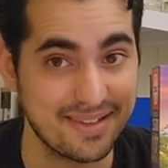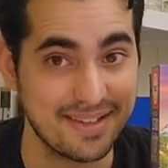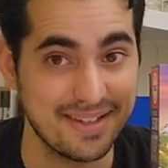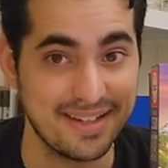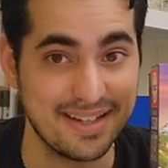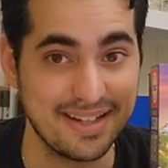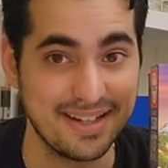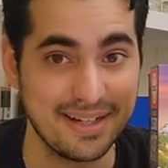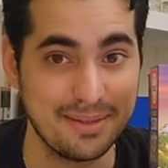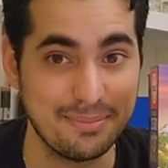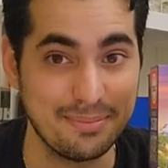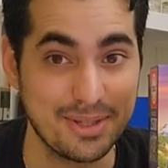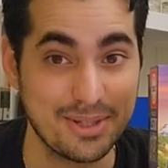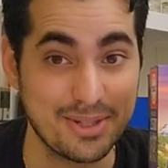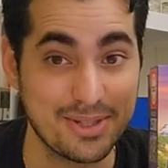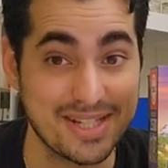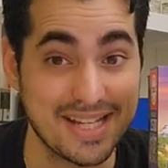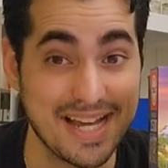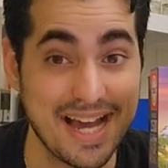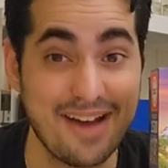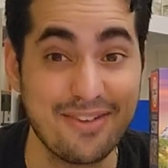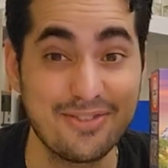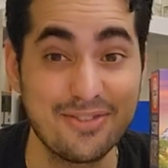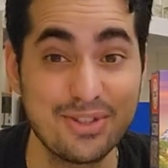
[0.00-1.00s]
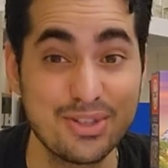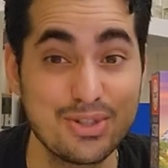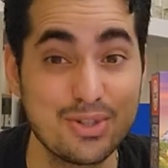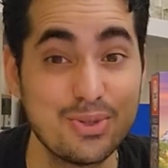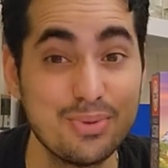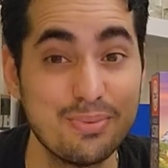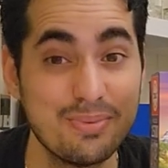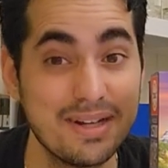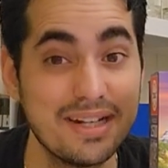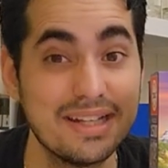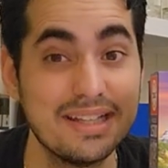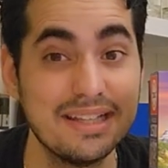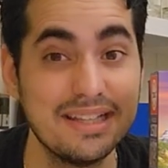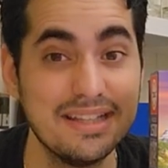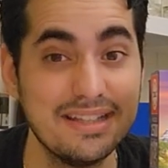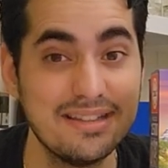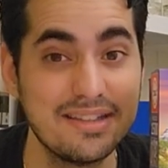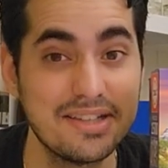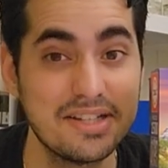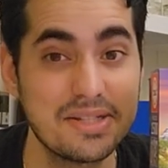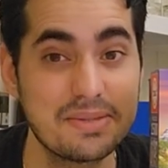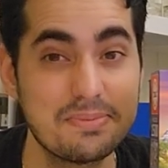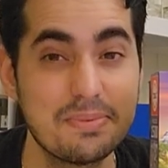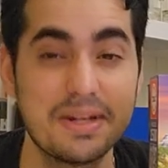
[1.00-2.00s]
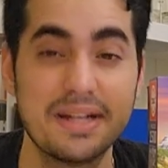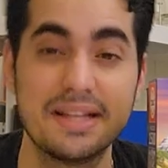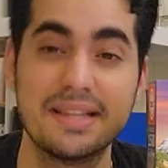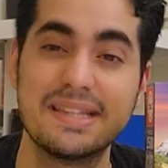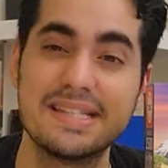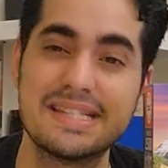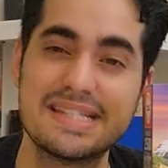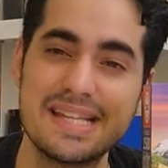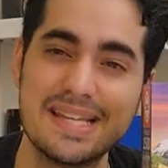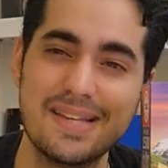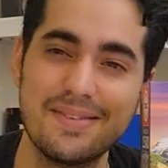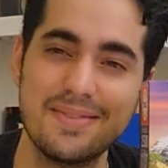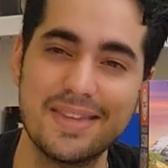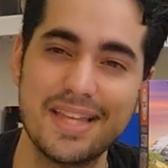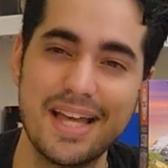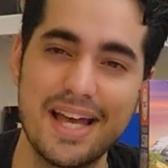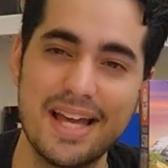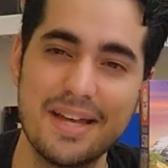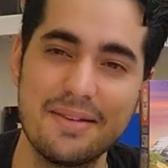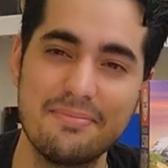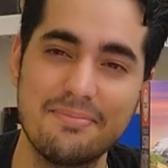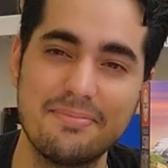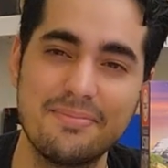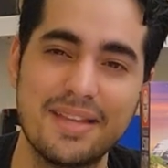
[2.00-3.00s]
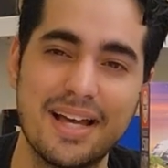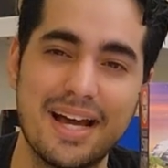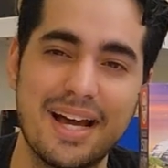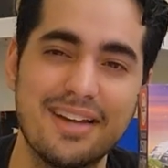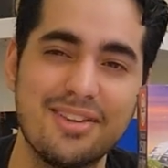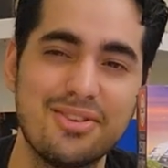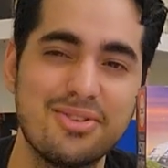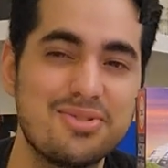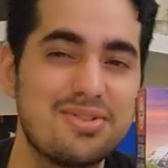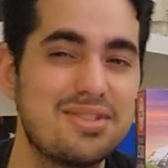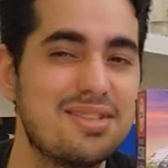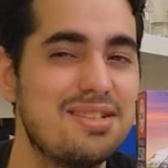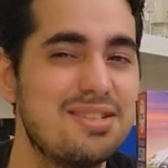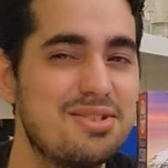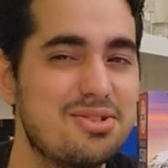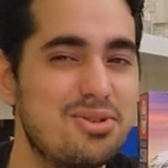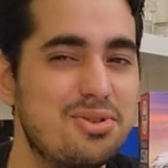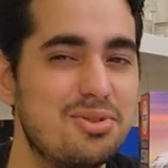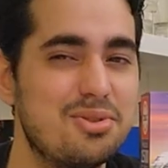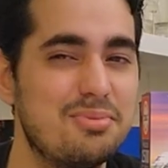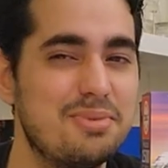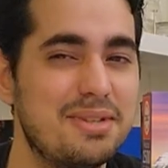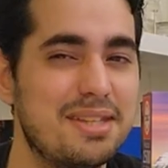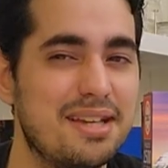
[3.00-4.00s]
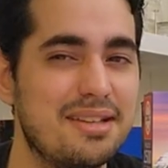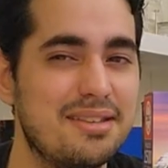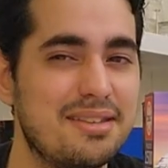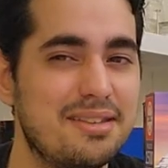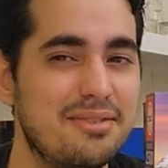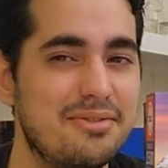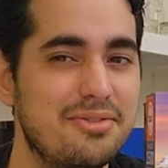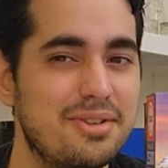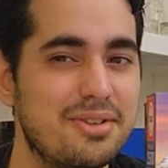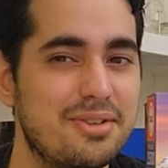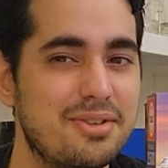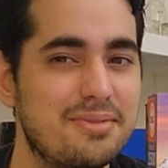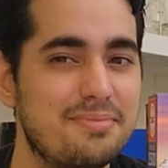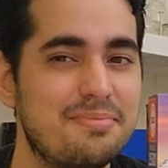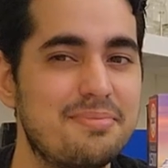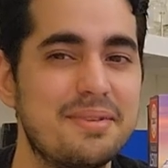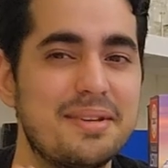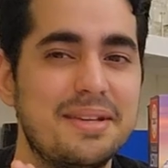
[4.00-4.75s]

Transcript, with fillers: uh, because you have too many details, but at the same time, I don't think it's going to be that difficult.